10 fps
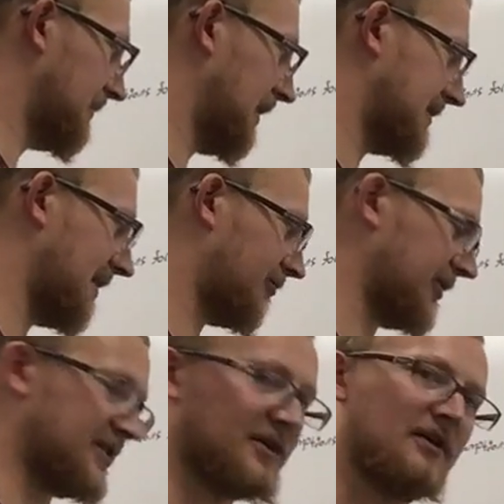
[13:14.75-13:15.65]
it
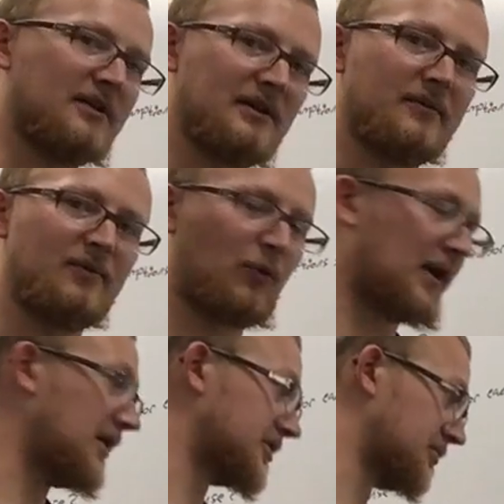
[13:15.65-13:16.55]
definitely took a little bit more
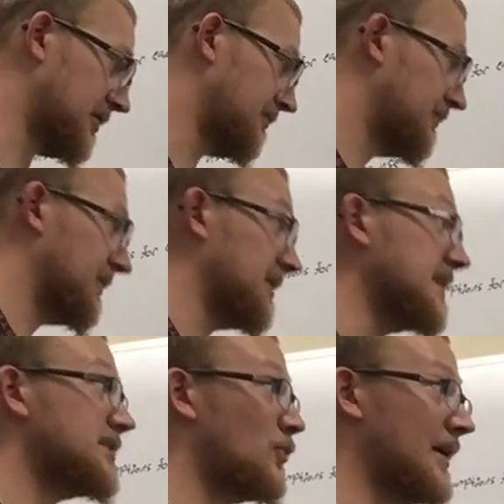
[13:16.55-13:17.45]
algebra.
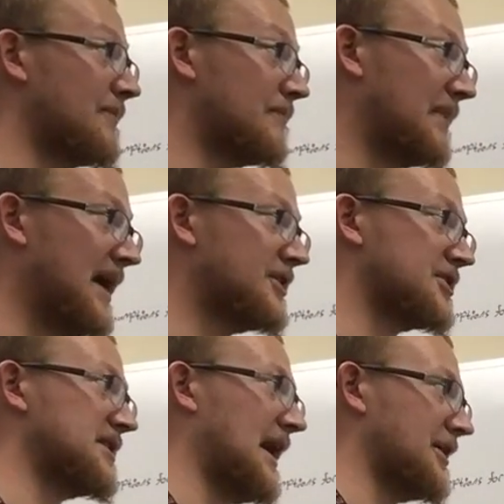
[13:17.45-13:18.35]
This way may
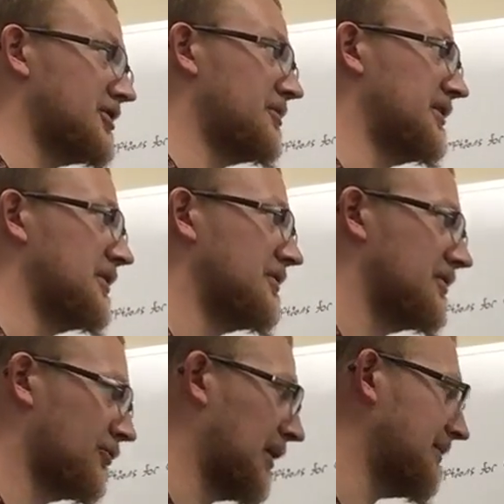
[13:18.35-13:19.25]
just actually be
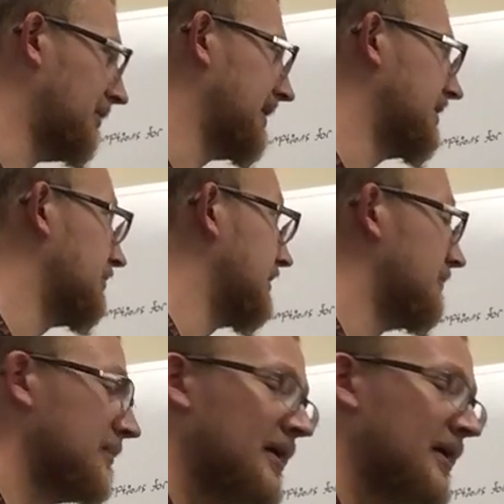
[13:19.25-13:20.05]
the right way to do it.